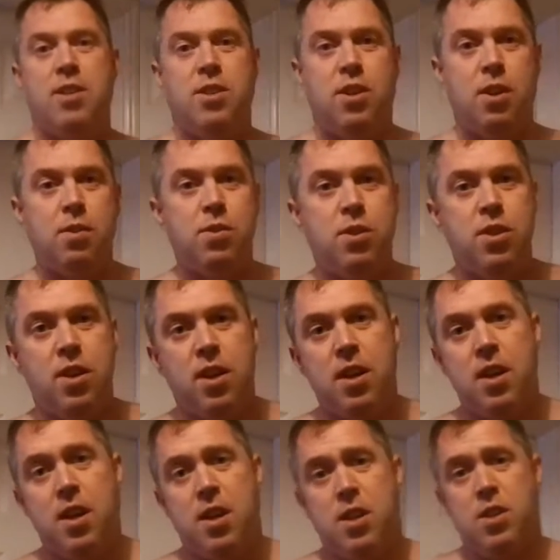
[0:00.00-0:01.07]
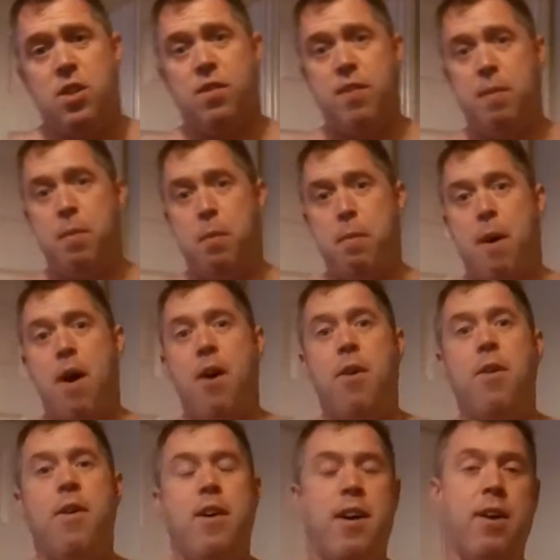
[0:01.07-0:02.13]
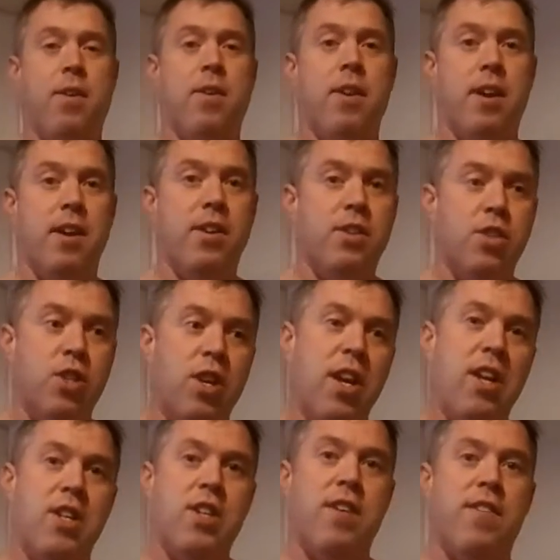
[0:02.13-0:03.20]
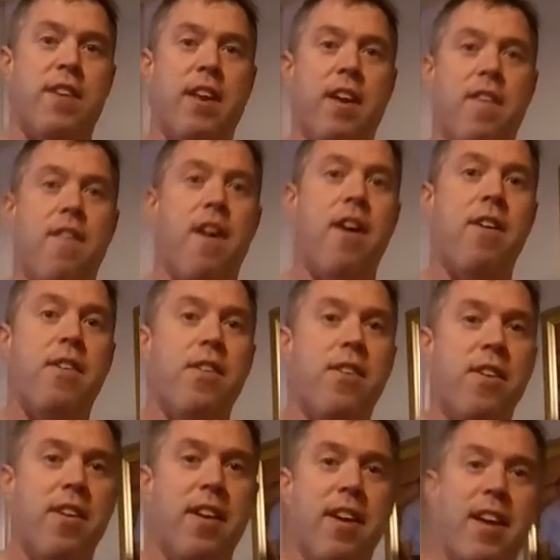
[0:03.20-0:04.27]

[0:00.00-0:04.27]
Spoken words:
excuse. So from tomorrow, I'm gonna change everything around.